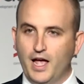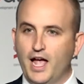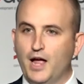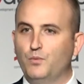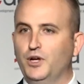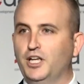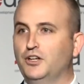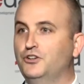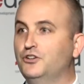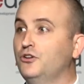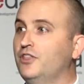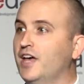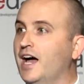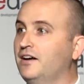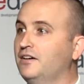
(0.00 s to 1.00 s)
And we can
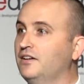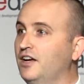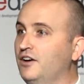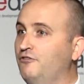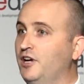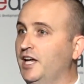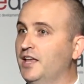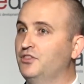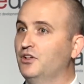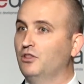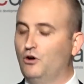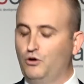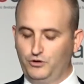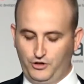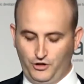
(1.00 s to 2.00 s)
do that if we get the
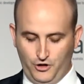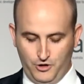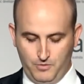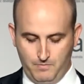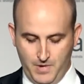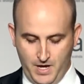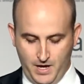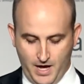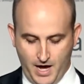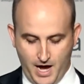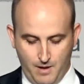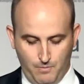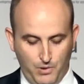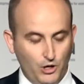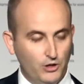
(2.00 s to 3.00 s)
long-term
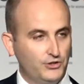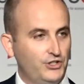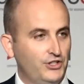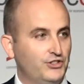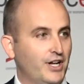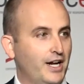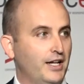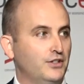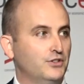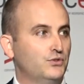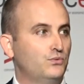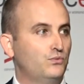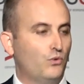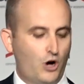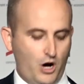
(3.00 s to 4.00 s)
policy
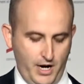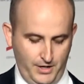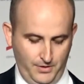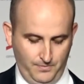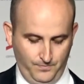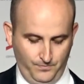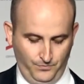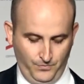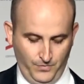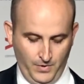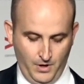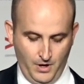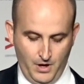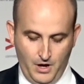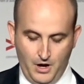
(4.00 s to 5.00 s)
settings right.
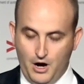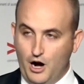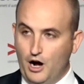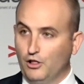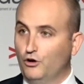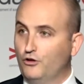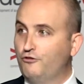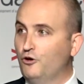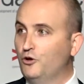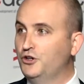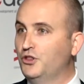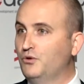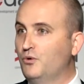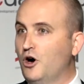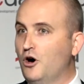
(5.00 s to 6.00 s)
I look forward
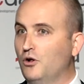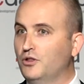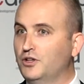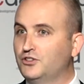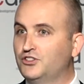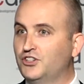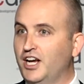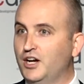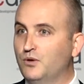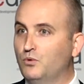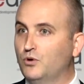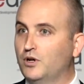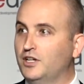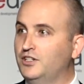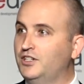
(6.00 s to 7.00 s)
to the role that CEDA
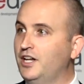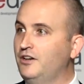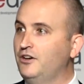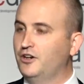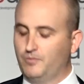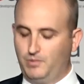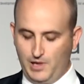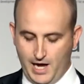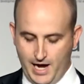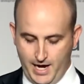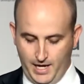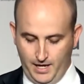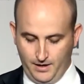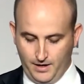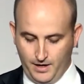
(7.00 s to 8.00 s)
will continue to
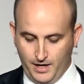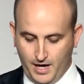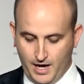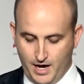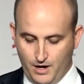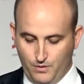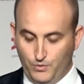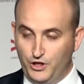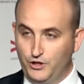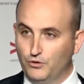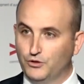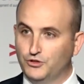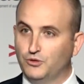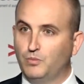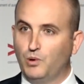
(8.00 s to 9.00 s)
play with
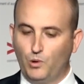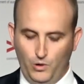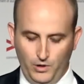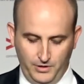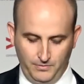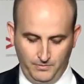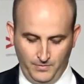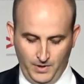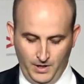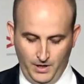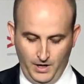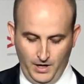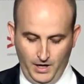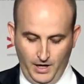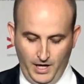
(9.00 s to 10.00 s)
your support
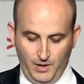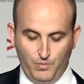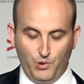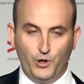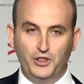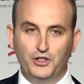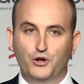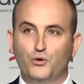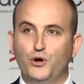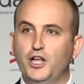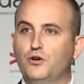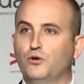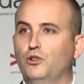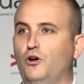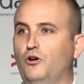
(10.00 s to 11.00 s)
in putting the
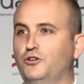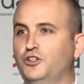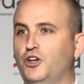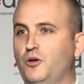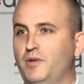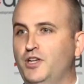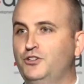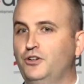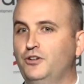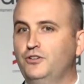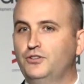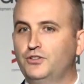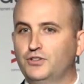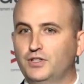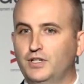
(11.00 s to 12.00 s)
critical long-term
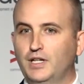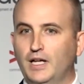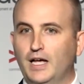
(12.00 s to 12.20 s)
issues,